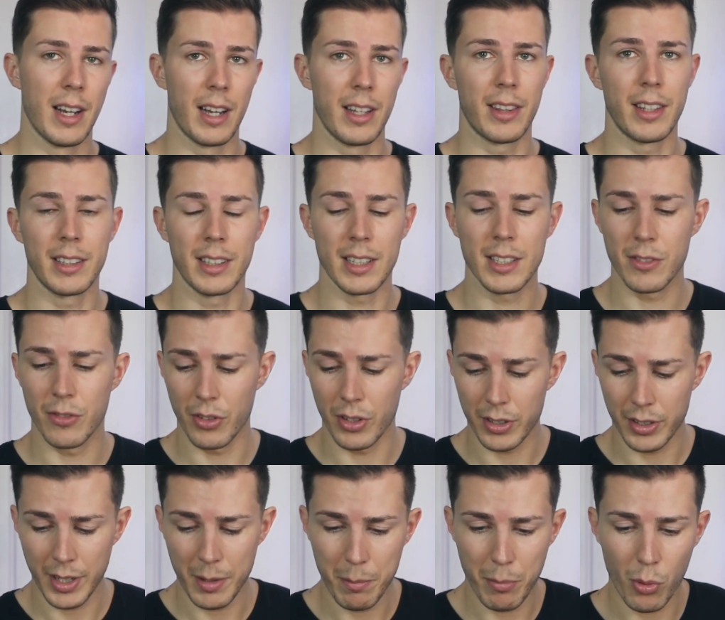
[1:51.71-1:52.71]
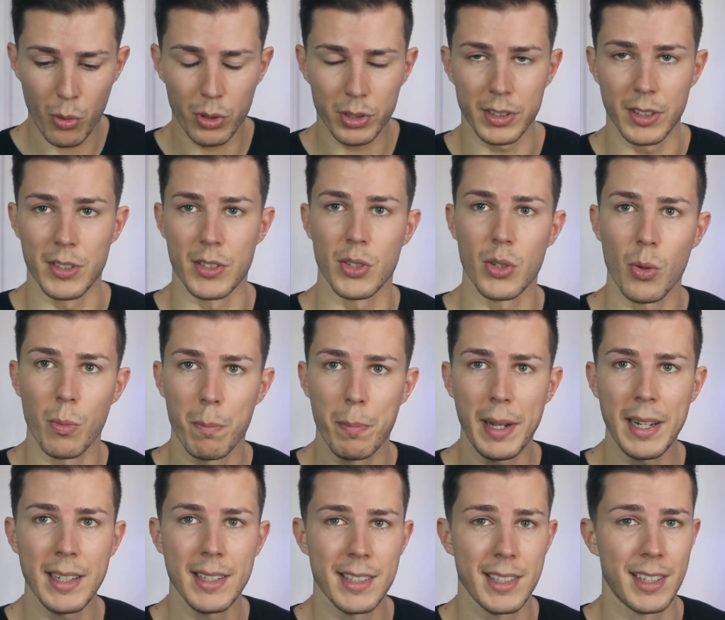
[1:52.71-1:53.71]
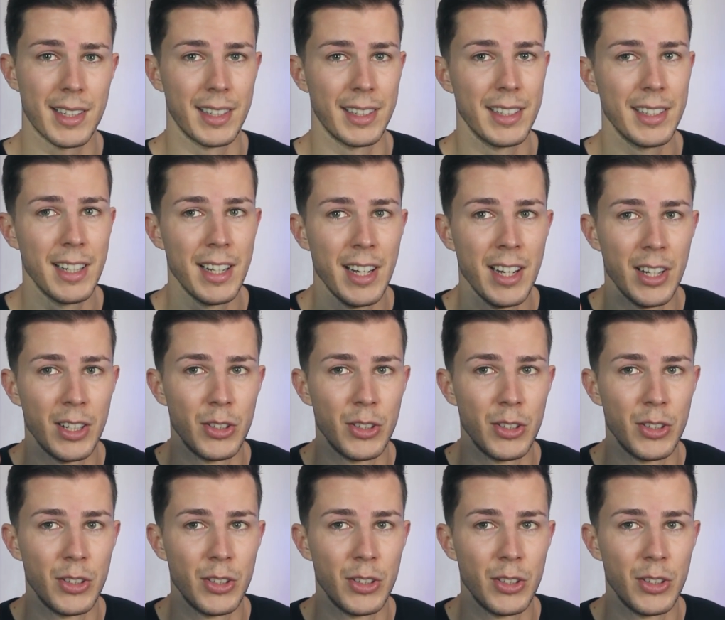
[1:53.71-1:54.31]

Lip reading: I think that's very important. So basically,